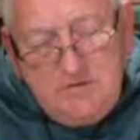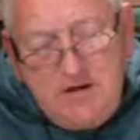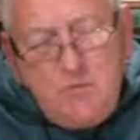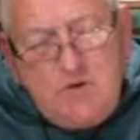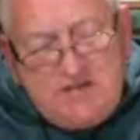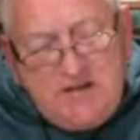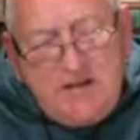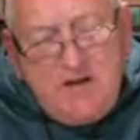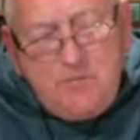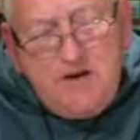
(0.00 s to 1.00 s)
And we
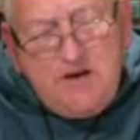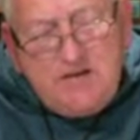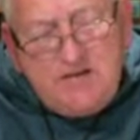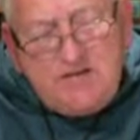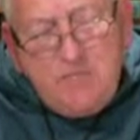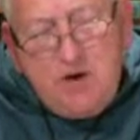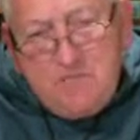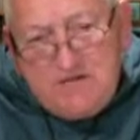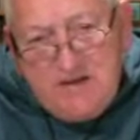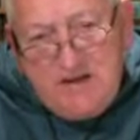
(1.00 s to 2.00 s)
celebrate his
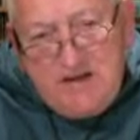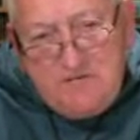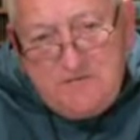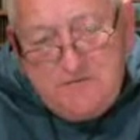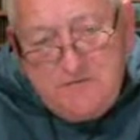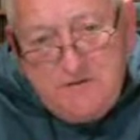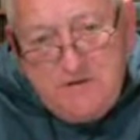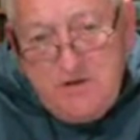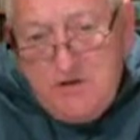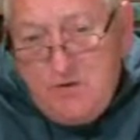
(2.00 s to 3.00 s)
mom's life,
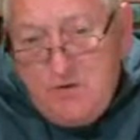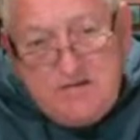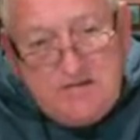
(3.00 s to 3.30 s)
who has